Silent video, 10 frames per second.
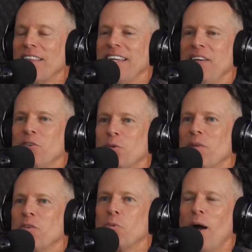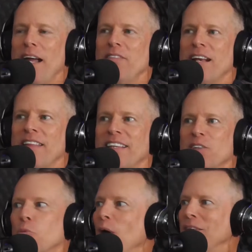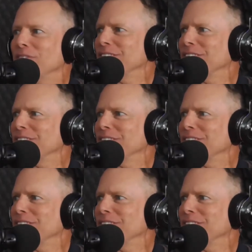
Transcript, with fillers: I think he was with his wife, and I think the wife